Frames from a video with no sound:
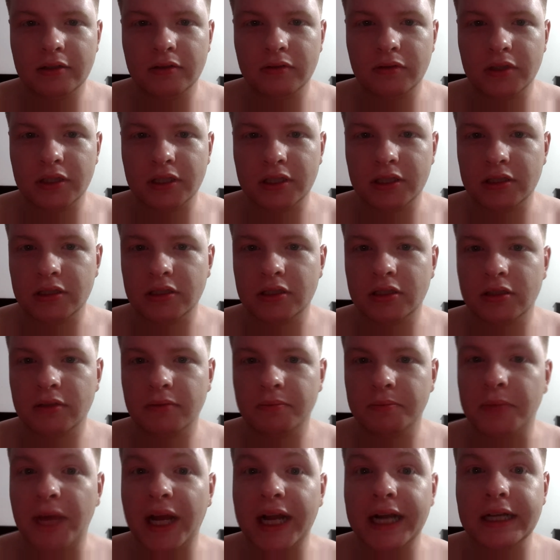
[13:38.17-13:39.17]
which is
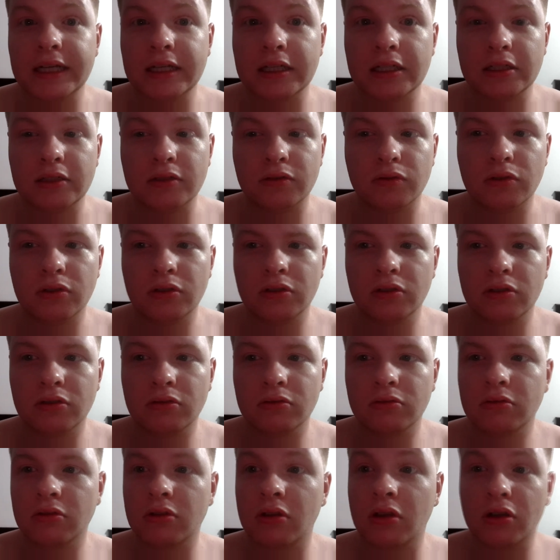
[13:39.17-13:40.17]
manic and
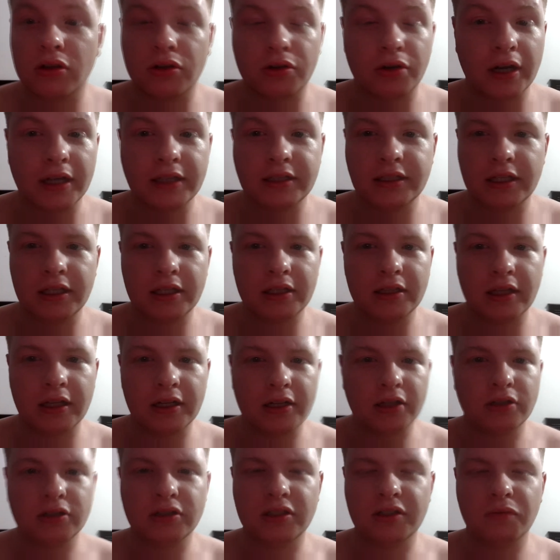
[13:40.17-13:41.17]
crazy. They
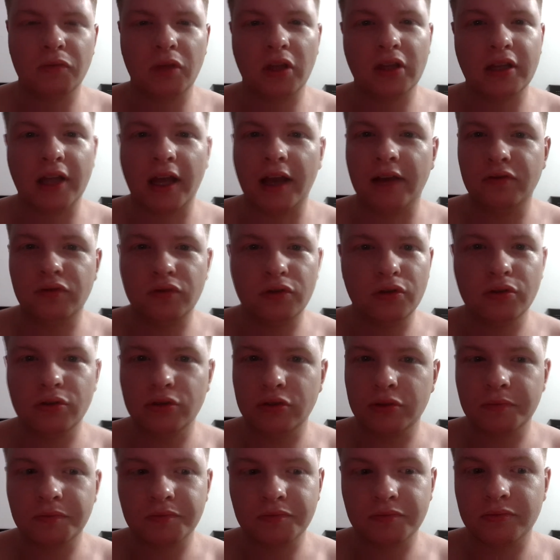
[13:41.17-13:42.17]
don't seem like they have
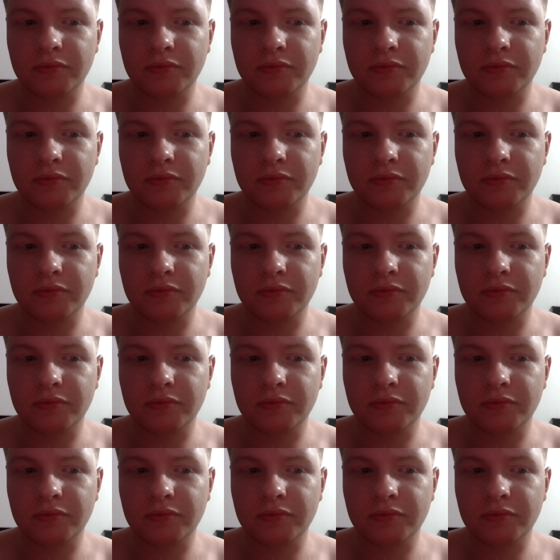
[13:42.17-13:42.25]
rules.